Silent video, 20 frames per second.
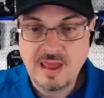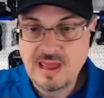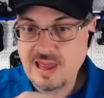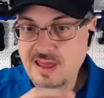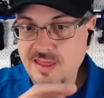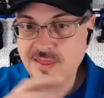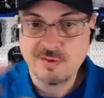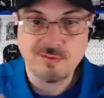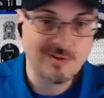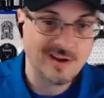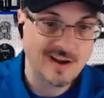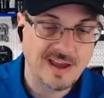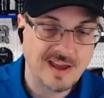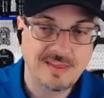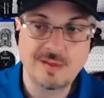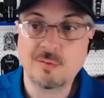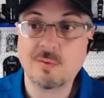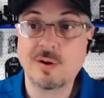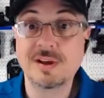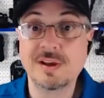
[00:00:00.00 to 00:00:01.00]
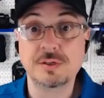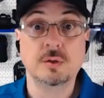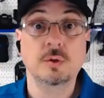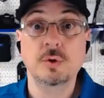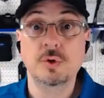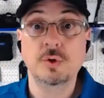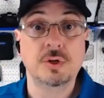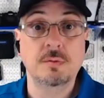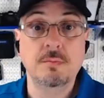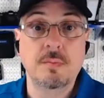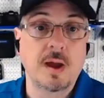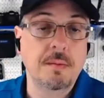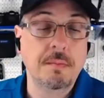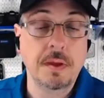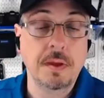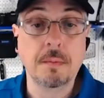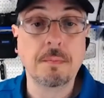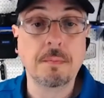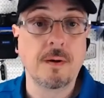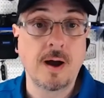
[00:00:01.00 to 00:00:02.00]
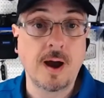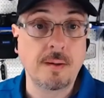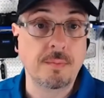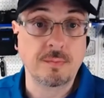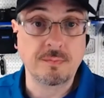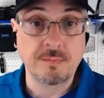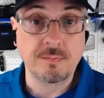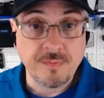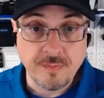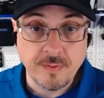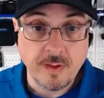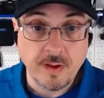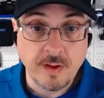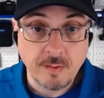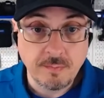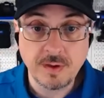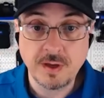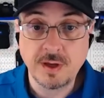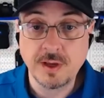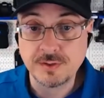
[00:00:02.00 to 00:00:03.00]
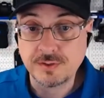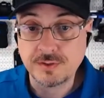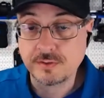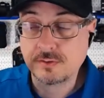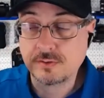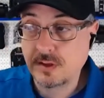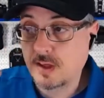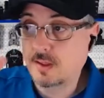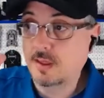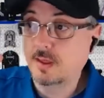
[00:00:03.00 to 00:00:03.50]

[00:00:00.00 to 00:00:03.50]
and the re- and the resolution might be a problem for them because it's not